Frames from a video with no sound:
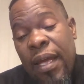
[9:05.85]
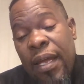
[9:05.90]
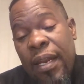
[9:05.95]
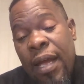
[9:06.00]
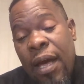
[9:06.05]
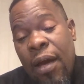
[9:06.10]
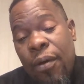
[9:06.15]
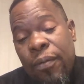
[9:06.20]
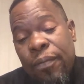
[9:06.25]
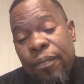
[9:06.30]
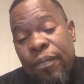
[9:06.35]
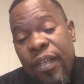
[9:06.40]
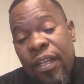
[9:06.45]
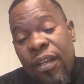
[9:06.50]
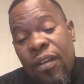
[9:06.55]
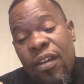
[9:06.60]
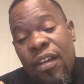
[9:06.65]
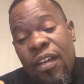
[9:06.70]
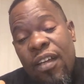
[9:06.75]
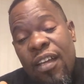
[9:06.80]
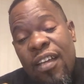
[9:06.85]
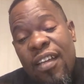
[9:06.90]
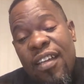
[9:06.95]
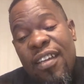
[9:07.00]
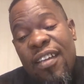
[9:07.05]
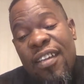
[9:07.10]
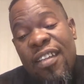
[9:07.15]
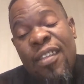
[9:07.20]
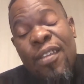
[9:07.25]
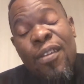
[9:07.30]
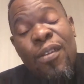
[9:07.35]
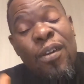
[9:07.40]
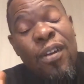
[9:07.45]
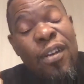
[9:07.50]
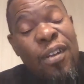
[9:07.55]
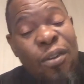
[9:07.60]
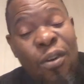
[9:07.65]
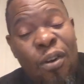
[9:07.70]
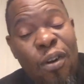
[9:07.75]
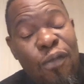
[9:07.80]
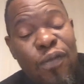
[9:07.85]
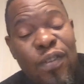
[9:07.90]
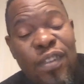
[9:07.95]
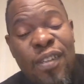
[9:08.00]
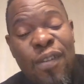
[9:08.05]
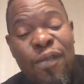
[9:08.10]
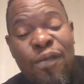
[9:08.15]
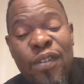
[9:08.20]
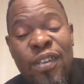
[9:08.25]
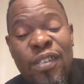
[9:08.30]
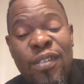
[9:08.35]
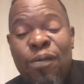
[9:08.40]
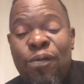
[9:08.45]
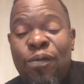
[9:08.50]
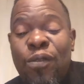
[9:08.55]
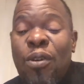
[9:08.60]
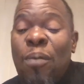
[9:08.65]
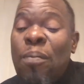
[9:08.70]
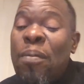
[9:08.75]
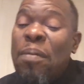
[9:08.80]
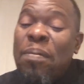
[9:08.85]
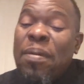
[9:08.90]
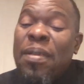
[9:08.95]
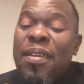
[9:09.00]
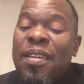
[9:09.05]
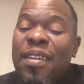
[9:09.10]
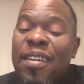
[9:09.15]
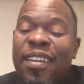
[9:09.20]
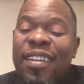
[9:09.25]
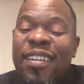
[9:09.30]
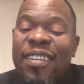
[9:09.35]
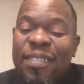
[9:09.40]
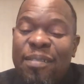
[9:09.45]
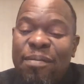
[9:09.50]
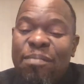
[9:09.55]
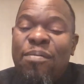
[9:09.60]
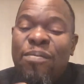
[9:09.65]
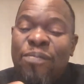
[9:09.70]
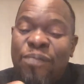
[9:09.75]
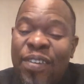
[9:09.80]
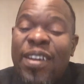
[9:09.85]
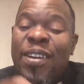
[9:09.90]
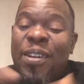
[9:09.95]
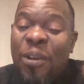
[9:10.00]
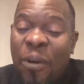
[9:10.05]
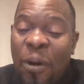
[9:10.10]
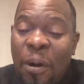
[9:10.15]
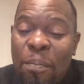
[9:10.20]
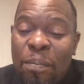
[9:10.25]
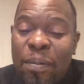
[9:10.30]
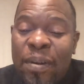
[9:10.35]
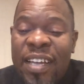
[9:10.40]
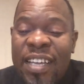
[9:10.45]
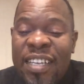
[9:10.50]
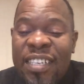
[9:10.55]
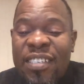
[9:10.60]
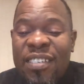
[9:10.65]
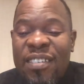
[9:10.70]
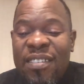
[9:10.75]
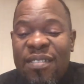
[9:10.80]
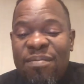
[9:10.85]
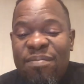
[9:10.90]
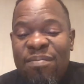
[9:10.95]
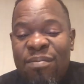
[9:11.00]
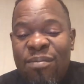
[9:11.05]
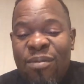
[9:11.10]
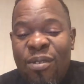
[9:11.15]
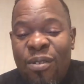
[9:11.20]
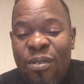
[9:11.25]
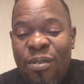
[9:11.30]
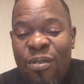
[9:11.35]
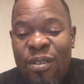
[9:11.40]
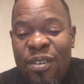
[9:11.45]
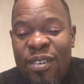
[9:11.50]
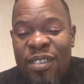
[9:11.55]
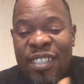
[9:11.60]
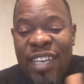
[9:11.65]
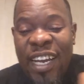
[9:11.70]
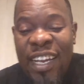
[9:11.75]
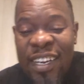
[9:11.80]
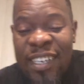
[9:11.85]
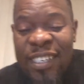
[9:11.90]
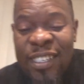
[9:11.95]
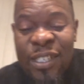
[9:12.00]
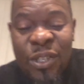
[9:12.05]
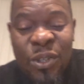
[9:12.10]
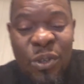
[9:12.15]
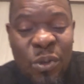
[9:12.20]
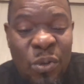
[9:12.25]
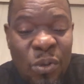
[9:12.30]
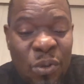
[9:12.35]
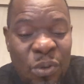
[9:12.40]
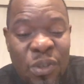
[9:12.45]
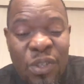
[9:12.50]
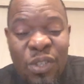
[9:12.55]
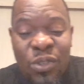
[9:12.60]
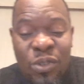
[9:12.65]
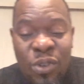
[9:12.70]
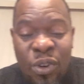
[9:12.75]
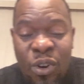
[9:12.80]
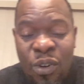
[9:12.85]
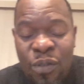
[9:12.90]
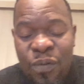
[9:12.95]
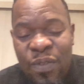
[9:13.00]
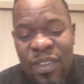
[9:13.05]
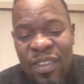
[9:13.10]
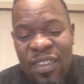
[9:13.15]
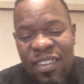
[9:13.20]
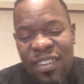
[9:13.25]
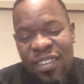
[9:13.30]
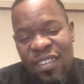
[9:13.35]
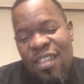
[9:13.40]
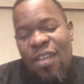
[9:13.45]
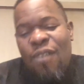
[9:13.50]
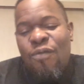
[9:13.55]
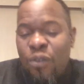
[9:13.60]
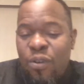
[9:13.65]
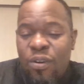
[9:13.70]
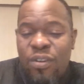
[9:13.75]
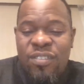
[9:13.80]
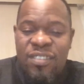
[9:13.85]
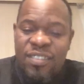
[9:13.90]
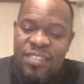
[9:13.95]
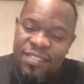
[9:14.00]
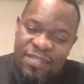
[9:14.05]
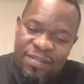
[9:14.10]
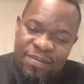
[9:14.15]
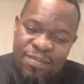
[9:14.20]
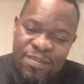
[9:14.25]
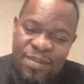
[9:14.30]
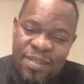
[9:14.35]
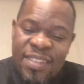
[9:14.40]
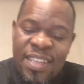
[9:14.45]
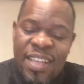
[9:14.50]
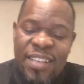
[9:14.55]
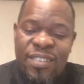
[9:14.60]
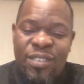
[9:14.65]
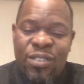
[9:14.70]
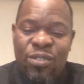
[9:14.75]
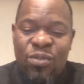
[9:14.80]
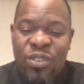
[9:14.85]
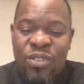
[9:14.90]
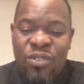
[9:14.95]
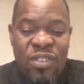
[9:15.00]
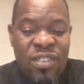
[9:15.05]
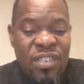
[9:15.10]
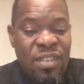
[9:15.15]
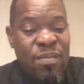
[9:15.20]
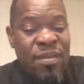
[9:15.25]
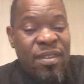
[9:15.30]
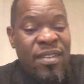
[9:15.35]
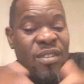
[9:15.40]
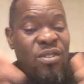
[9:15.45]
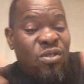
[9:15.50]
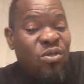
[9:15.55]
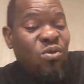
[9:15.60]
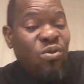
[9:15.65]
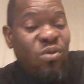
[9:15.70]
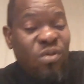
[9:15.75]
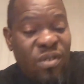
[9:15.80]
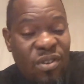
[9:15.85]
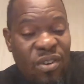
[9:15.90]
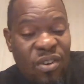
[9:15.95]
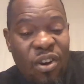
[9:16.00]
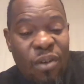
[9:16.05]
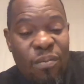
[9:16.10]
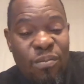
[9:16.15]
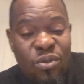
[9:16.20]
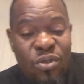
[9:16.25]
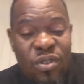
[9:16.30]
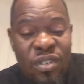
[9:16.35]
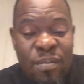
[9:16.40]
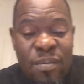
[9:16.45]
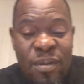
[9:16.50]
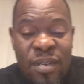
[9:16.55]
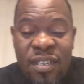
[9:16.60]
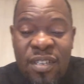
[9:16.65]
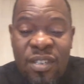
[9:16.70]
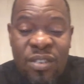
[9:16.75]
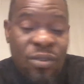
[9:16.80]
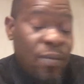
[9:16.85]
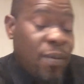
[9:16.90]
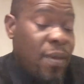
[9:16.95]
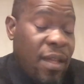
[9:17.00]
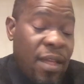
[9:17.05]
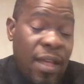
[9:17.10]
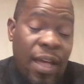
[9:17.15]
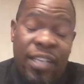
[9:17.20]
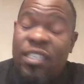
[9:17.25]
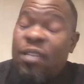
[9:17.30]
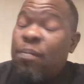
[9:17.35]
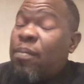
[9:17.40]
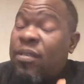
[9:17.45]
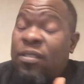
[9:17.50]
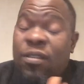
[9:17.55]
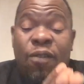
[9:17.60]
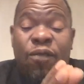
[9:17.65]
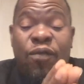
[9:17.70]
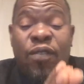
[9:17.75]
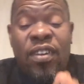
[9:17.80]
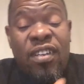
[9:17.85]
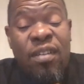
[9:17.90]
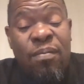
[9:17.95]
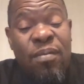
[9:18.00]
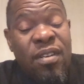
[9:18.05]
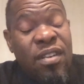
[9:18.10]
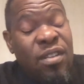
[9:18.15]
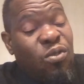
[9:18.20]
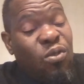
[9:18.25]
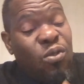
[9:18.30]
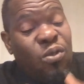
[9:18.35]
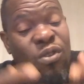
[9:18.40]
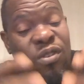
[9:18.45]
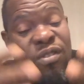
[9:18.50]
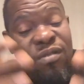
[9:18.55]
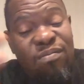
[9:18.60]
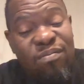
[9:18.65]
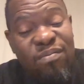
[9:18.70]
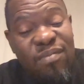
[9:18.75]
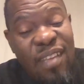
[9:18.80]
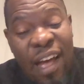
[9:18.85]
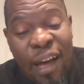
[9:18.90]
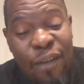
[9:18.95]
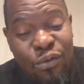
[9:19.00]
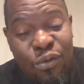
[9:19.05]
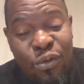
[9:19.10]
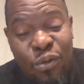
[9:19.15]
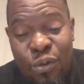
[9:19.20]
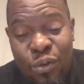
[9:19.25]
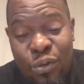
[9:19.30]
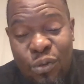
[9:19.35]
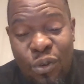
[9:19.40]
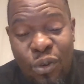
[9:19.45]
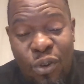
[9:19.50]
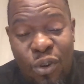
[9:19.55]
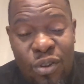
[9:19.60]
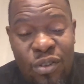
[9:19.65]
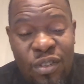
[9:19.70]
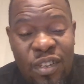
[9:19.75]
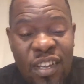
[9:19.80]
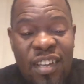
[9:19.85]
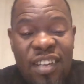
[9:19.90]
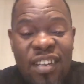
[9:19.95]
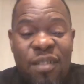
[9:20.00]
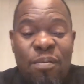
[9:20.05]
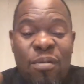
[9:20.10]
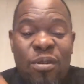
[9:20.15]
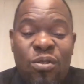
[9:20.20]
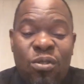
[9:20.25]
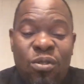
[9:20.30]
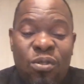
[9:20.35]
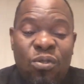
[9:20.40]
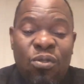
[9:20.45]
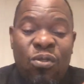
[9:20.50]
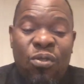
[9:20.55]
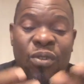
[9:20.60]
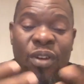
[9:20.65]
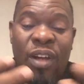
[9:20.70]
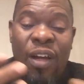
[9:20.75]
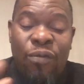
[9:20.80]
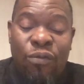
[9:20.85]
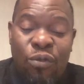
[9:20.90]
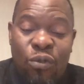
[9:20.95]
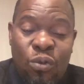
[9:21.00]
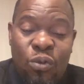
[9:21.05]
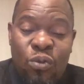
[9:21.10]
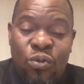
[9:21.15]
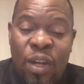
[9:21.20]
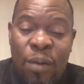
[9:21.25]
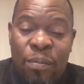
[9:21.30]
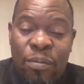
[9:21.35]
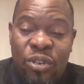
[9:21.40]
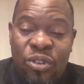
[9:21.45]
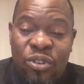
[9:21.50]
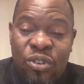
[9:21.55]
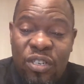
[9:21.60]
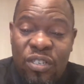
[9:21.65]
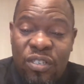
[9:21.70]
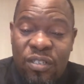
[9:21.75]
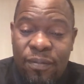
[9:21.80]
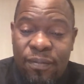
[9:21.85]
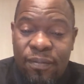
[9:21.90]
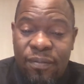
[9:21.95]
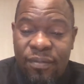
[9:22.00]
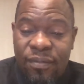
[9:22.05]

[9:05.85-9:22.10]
Now, the conflict they face in future may be very complex, more challenging to resolve. Of course, in that situation, they may need to come to the mediator. As a matter of fact, they may need to have to go to court. They may need to have to go to arbitration.